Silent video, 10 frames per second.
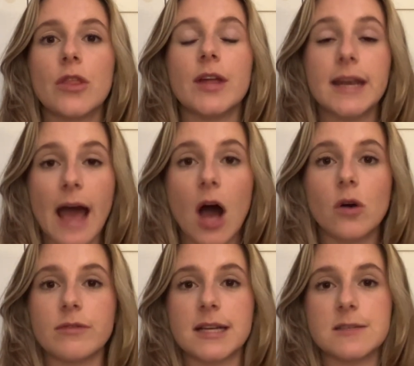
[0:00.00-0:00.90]
the
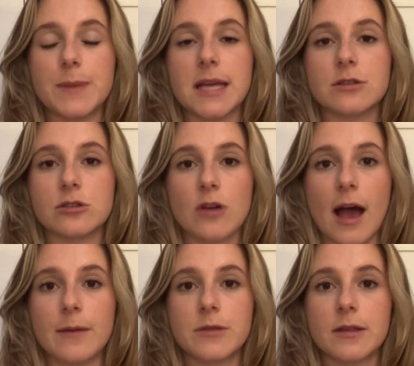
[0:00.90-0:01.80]
noun that is being
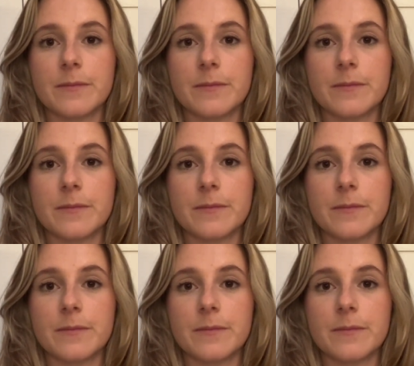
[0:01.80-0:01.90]
described.